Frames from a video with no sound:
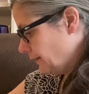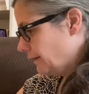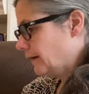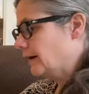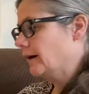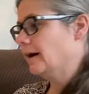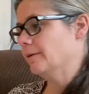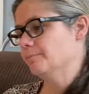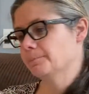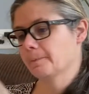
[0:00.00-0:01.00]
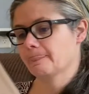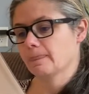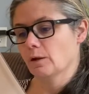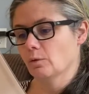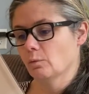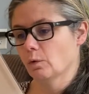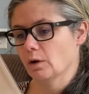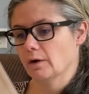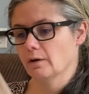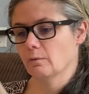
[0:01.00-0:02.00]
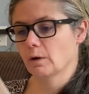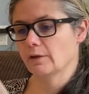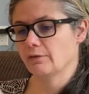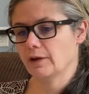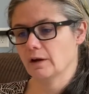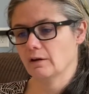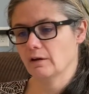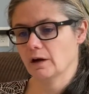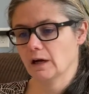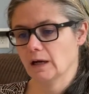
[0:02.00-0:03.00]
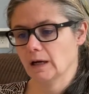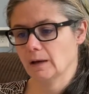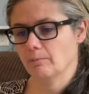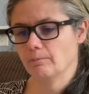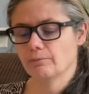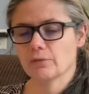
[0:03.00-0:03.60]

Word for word: um, were one of their um,